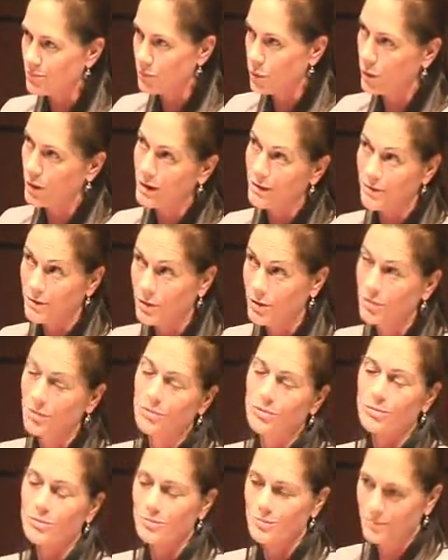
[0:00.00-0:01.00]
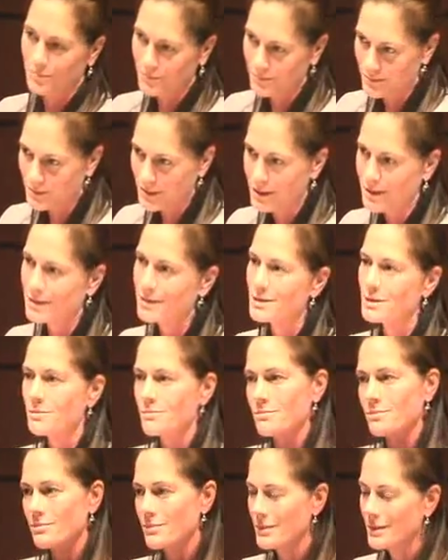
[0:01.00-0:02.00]
point of view is,
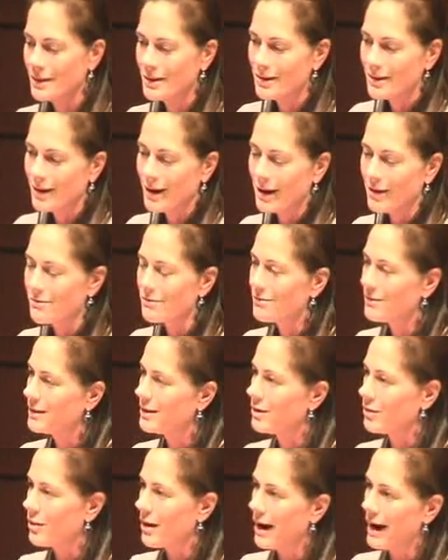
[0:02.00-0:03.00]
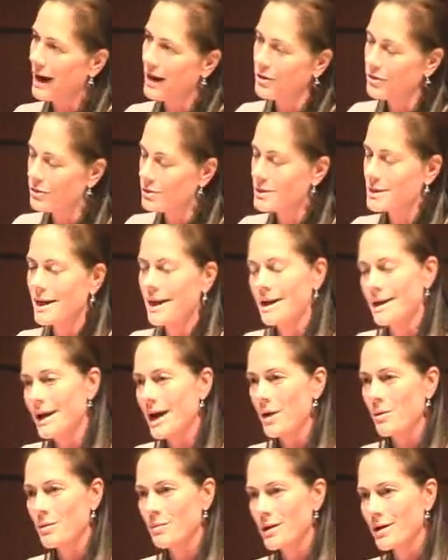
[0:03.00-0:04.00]
I understand
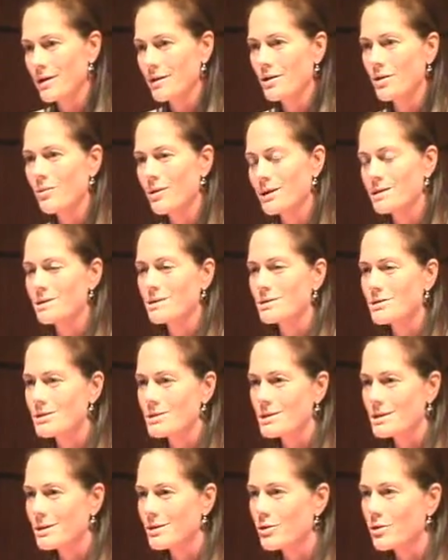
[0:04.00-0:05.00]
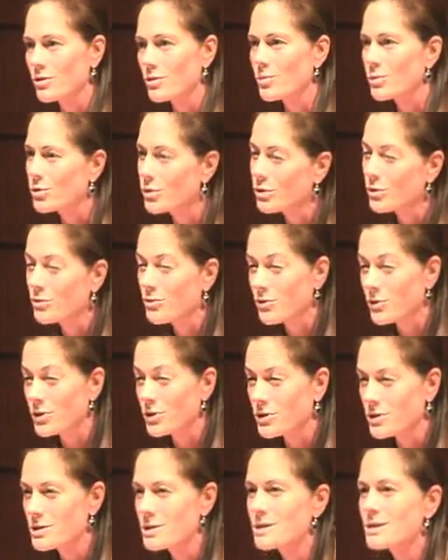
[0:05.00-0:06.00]
now America wants us to secure the border
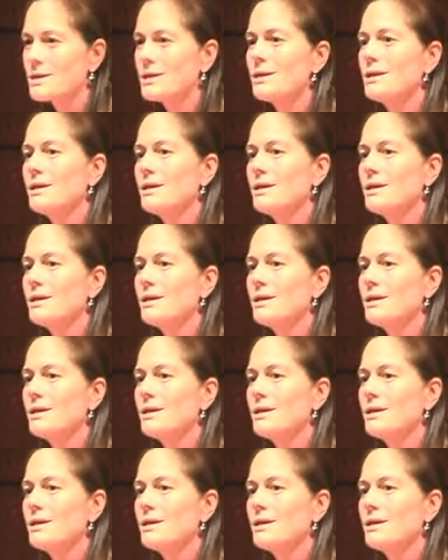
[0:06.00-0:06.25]
first.